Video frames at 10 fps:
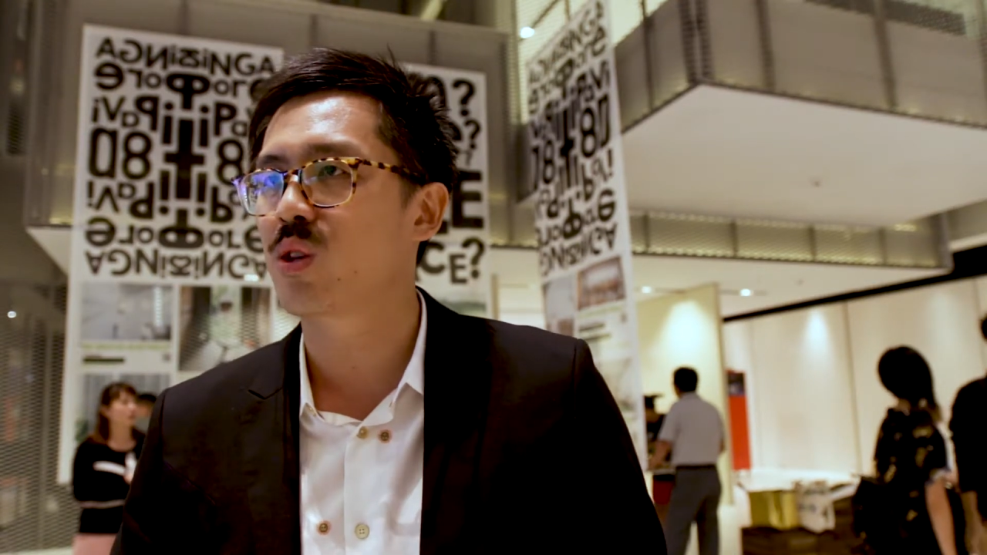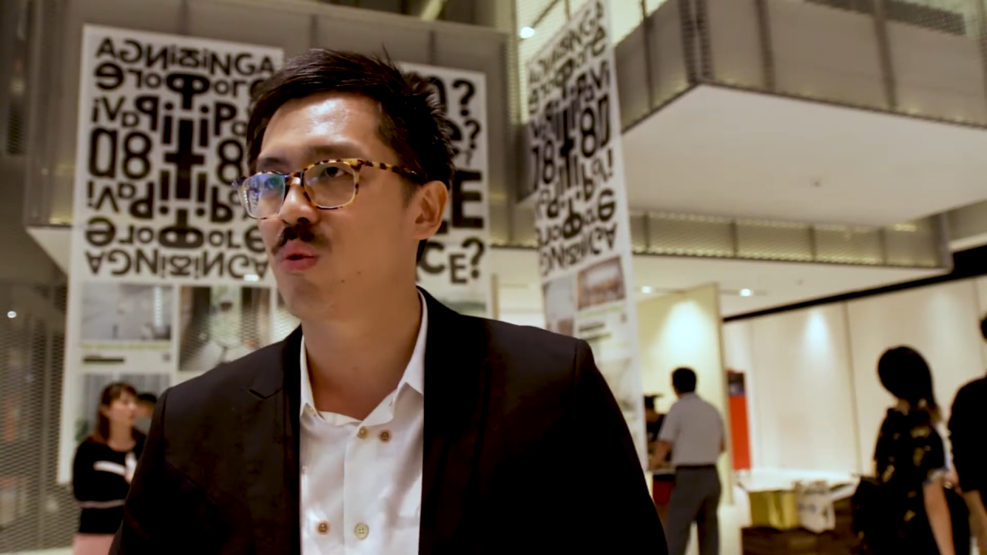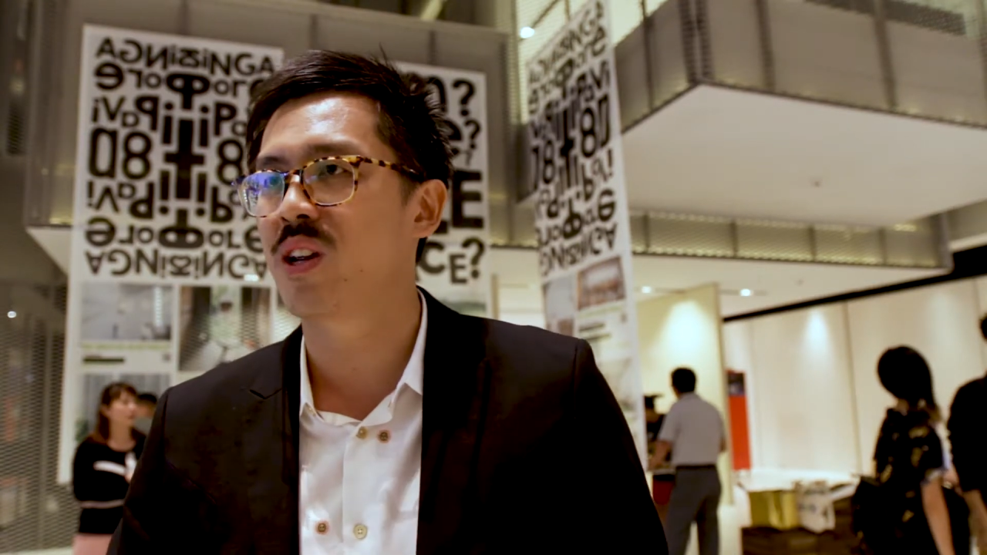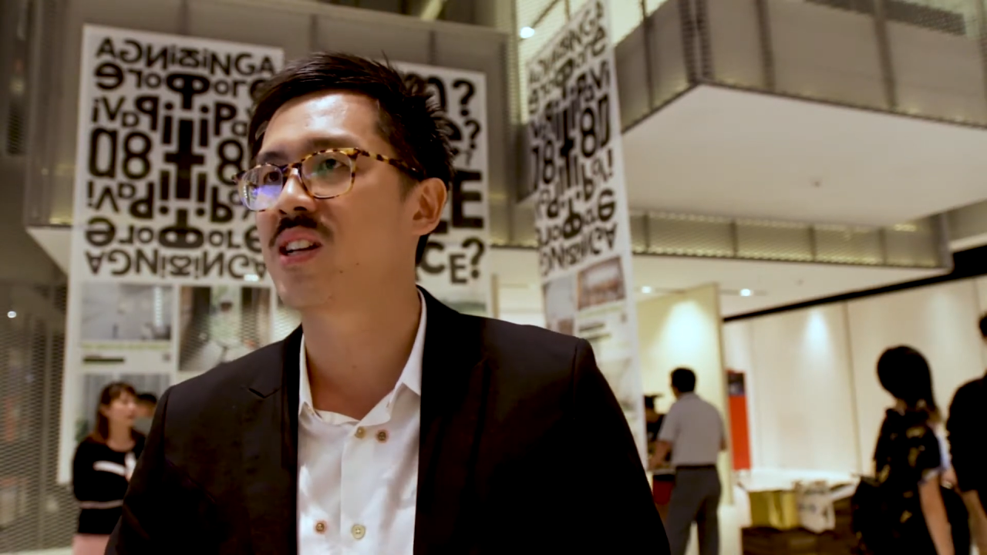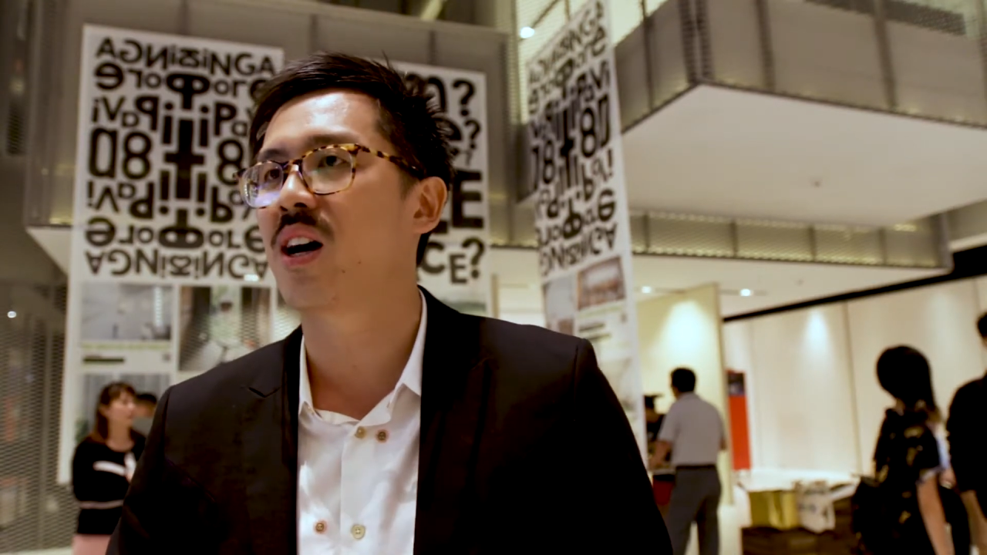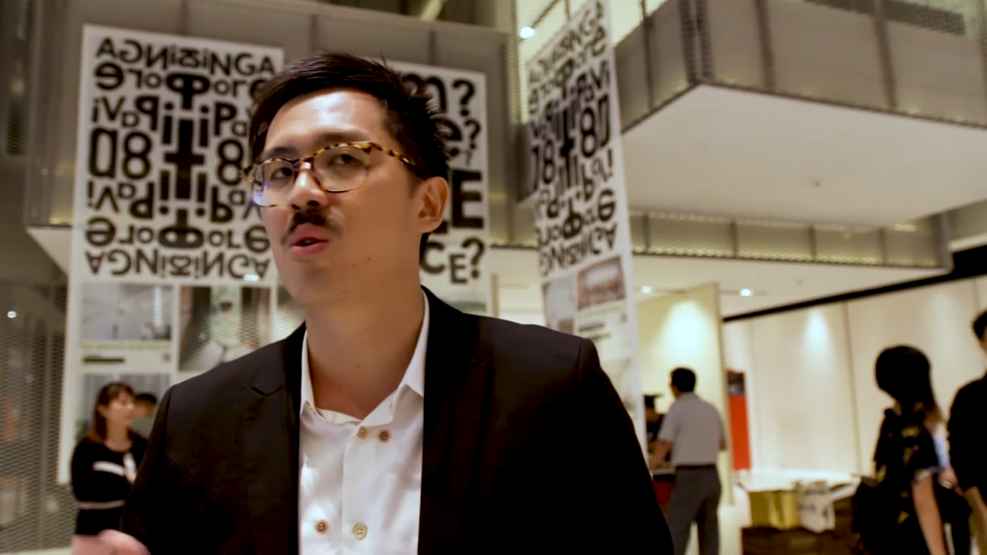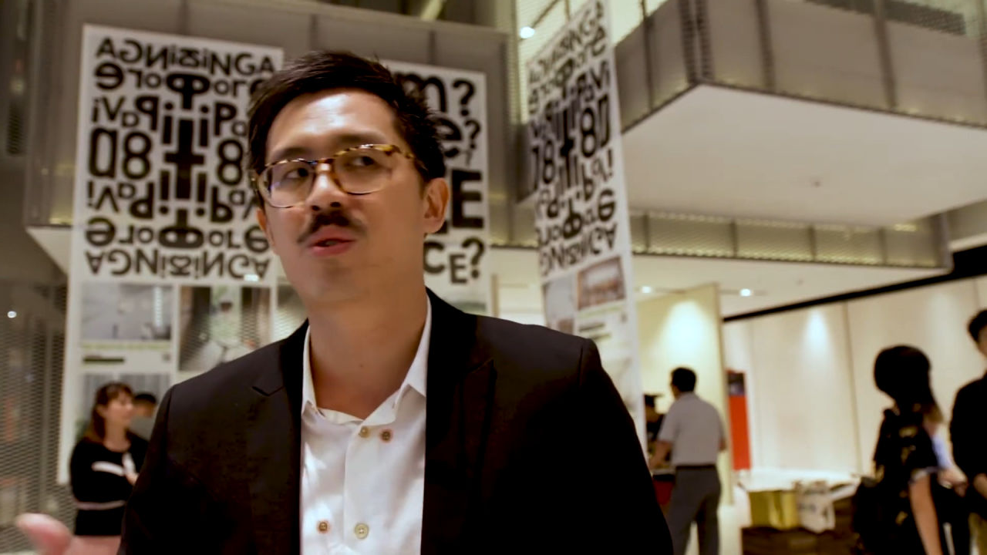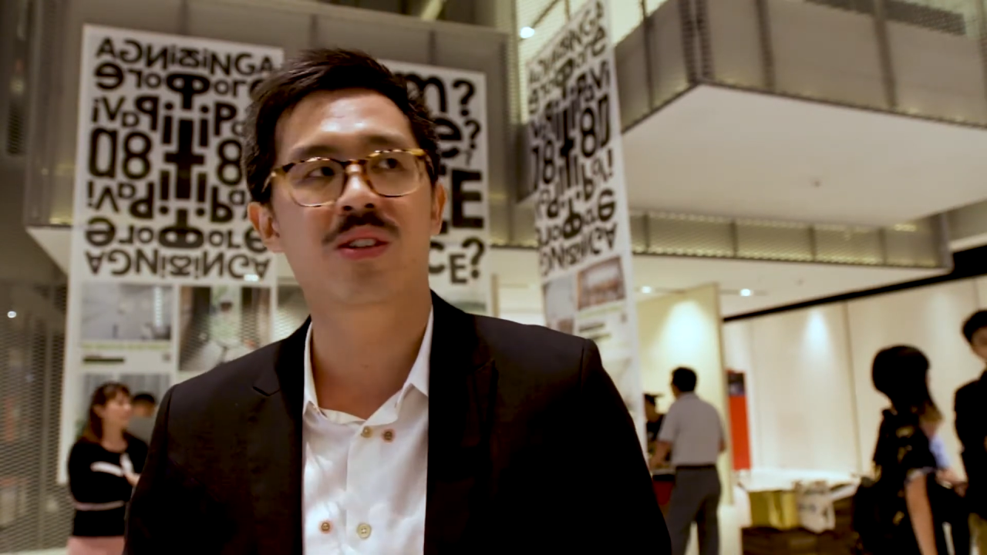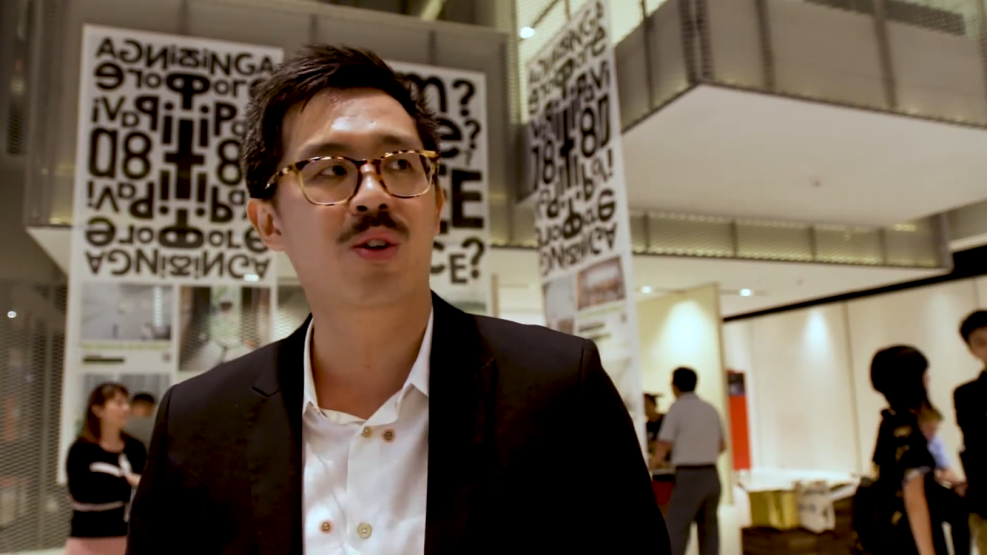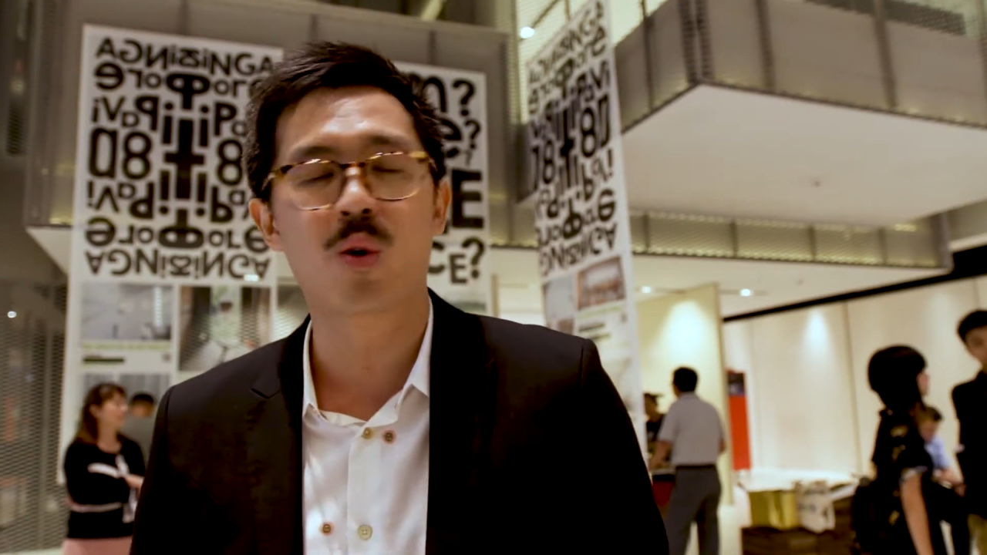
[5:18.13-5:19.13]

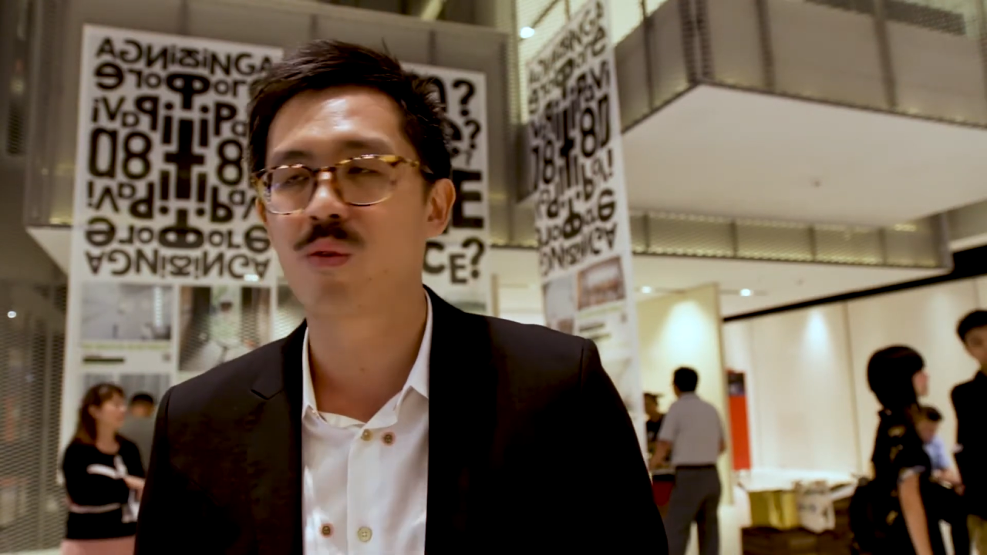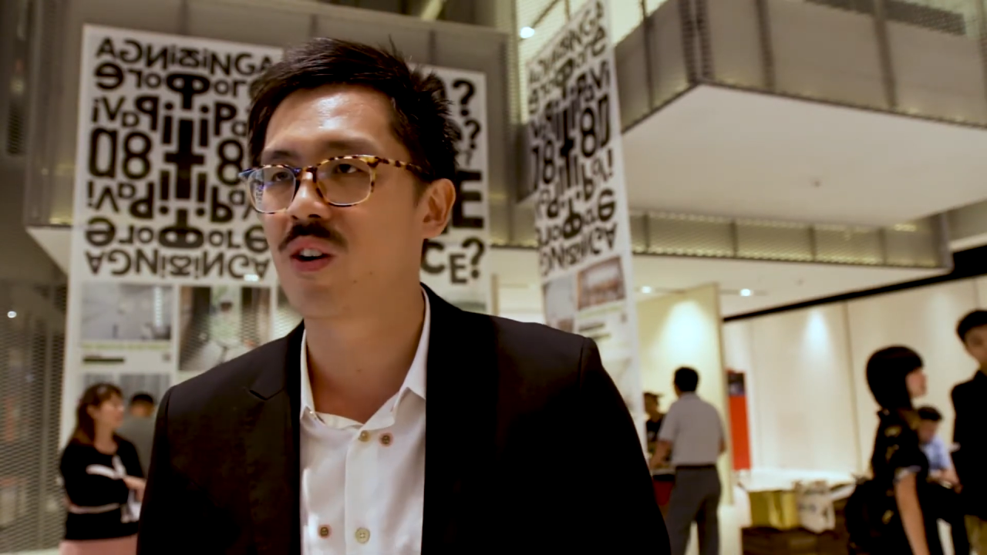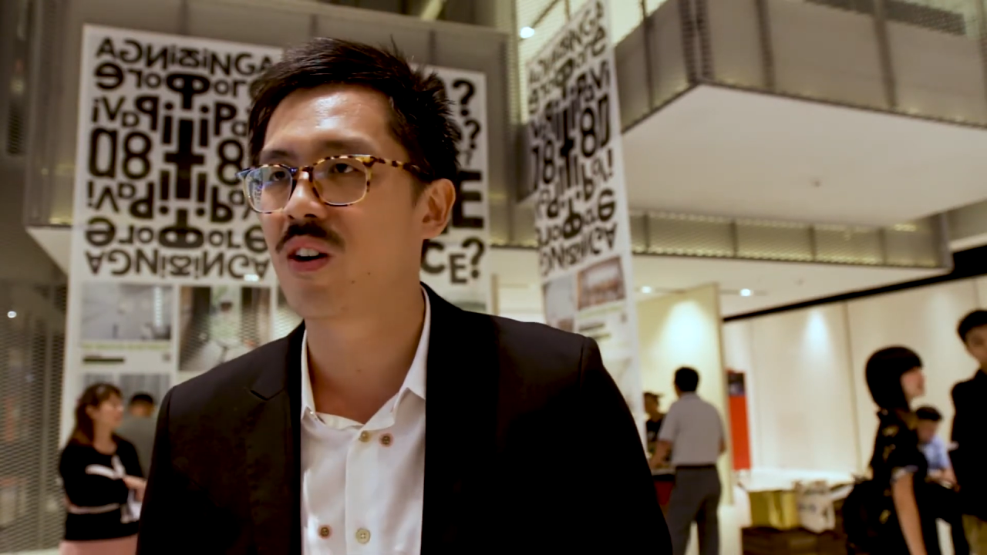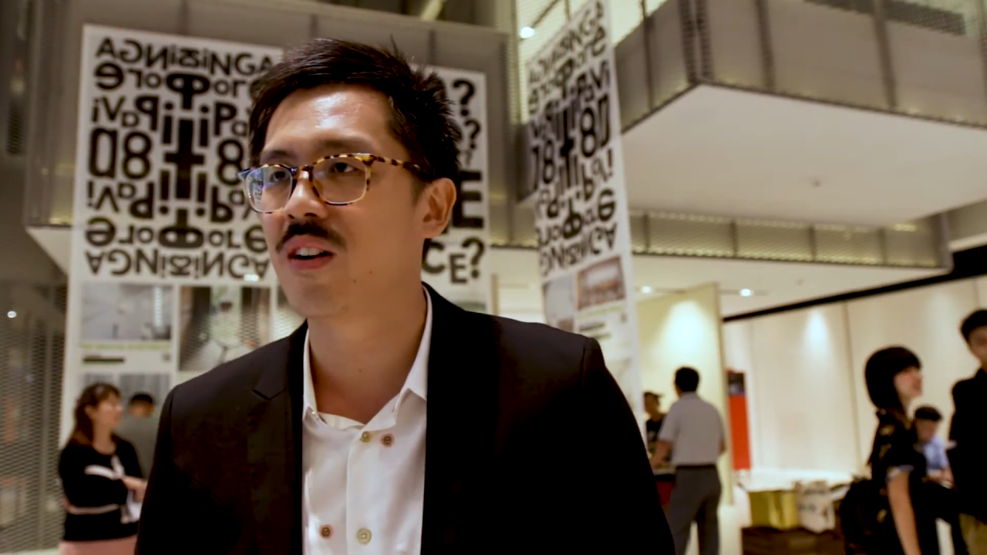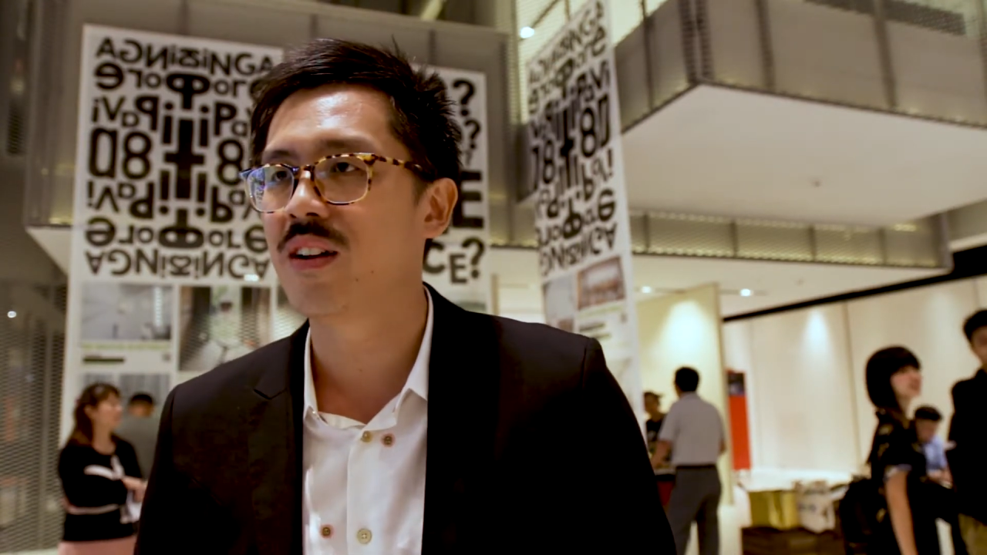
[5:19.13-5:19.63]
3,000 over,